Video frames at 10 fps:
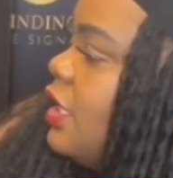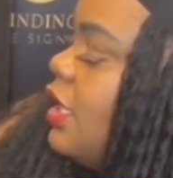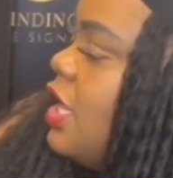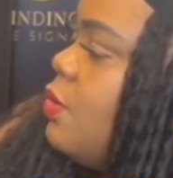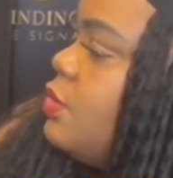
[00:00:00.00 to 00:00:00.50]

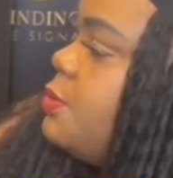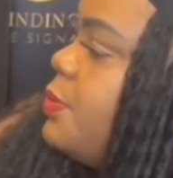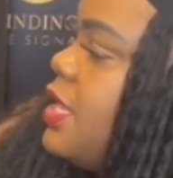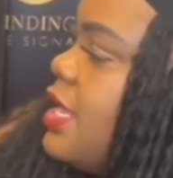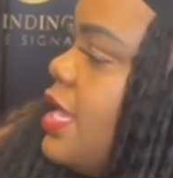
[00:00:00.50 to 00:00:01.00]
it was
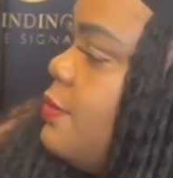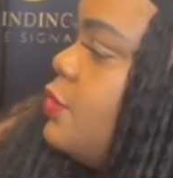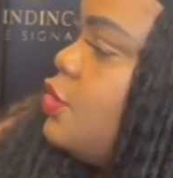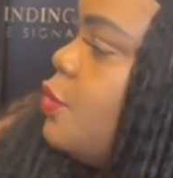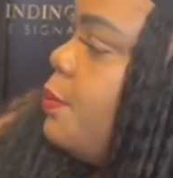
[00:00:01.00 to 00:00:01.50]
being
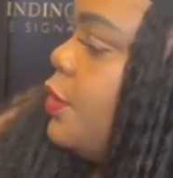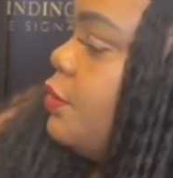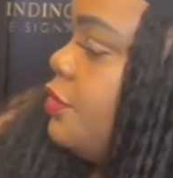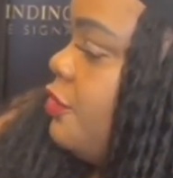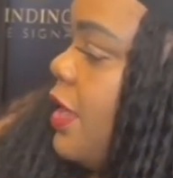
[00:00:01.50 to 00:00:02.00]
able to
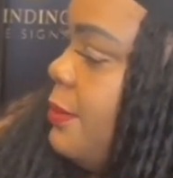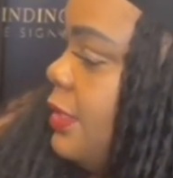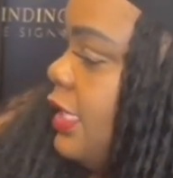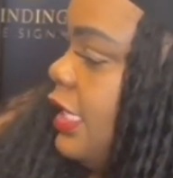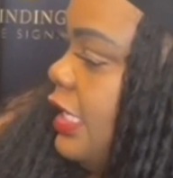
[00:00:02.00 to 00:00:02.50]
build a
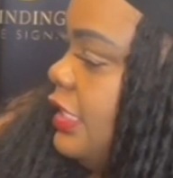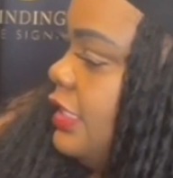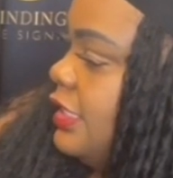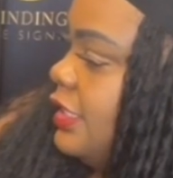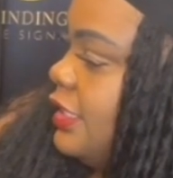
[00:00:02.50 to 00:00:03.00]
family
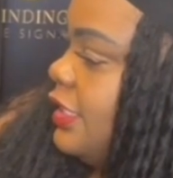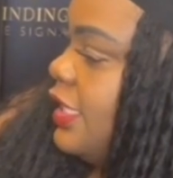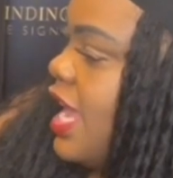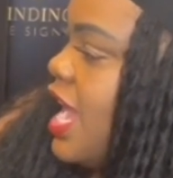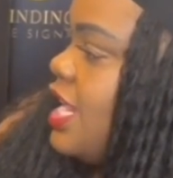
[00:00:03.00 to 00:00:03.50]

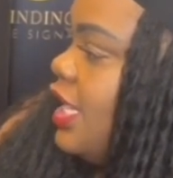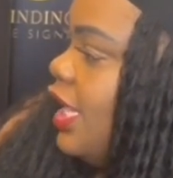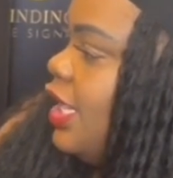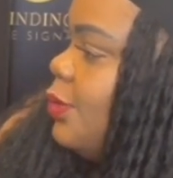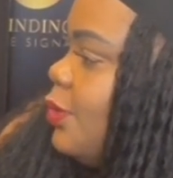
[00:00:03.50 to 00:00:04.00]
and
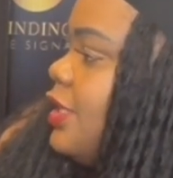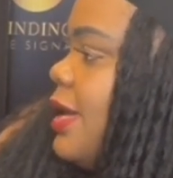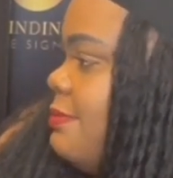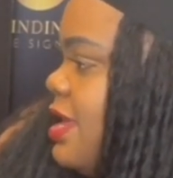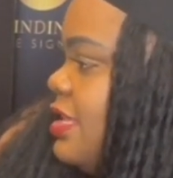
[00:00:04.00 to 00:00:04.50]
learn what
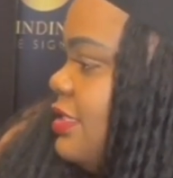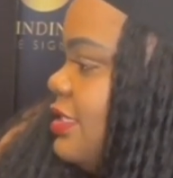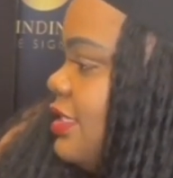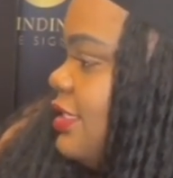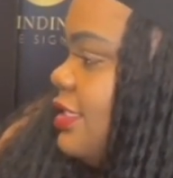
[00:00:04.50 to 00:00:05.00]
that
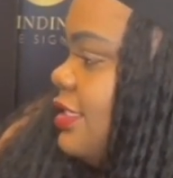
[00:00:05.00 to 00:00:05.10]
meant. Yeah.